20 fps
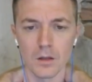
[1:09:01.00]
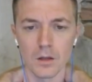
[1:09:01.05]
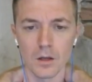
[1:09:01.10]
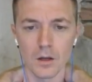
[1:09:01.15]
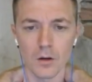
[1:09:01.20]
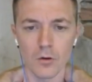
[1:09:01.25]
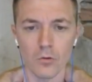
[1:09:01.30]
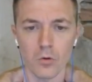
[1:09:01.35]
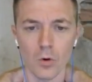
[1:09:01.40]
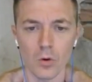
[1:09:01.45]

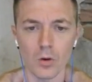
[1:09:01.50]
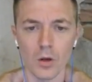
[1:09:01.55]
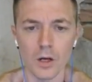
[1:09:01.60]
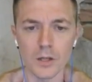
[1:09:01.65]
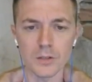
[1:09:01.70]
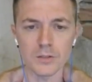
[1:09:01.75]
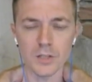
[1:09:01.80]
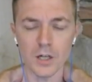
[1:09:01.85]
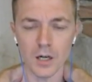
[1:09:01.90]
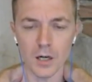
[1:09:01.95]
For a long
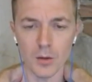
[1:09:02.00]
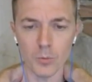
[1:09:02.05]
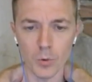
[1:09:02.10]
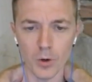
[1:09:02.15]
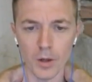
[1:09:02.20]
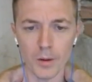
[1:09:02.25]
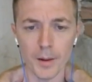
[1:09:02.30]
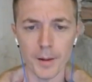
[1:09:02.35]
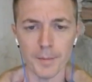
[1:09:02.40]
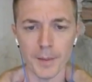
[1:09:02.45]
time, one of
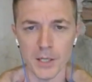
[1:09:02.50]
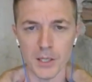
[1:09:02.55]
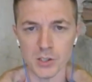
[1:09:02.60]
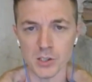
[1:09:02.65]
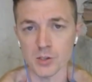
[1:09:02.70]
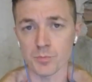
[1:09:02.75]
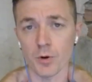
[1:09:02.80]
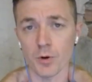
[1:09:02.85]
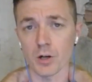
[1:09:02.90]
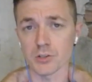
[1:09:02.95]
my passion
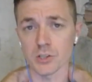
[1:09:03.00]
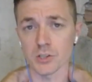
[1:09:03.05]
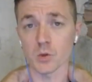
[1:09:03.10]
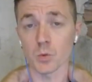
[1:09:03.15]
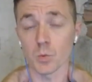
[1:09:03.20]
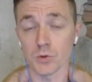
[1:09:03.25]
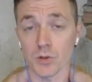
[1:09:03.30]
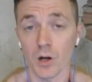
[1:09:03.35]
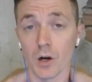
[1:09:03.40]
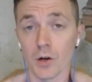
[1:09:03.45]
projects
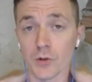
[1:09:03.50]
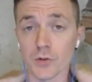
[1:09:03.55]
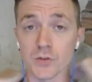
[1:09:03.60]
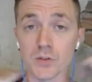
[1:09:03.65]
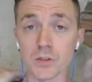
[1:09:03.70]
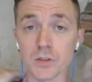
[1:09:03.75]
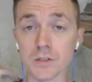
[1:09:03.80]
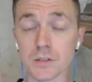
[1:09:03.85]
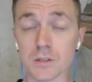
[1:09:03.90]
was honestly the